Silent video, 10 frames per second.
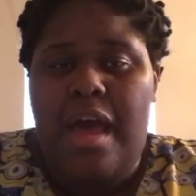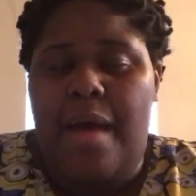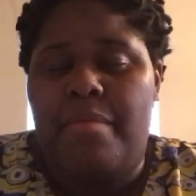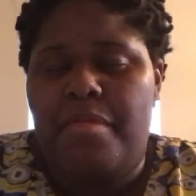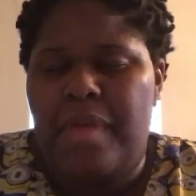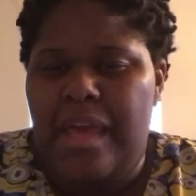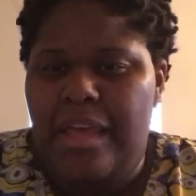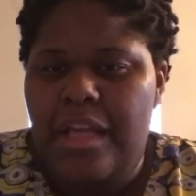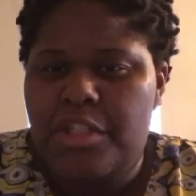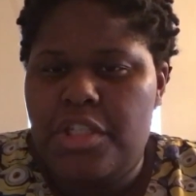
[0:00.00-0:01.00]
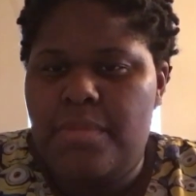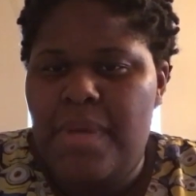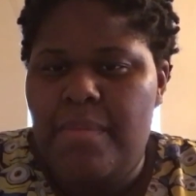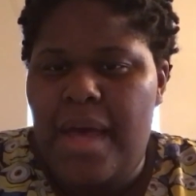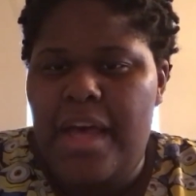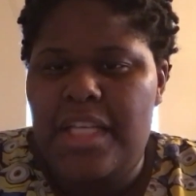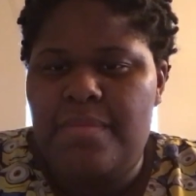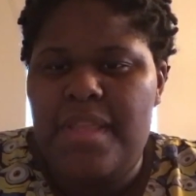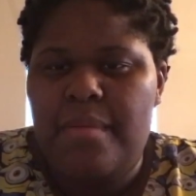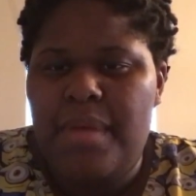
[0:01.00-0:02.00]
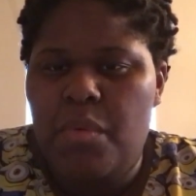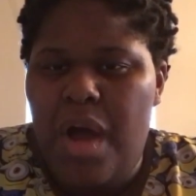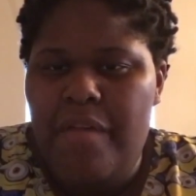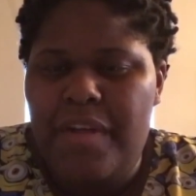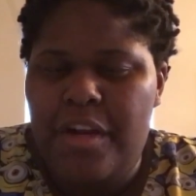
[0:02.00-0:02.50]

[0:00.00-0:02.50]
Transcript: I'm thinking just me, my husband, the midwife,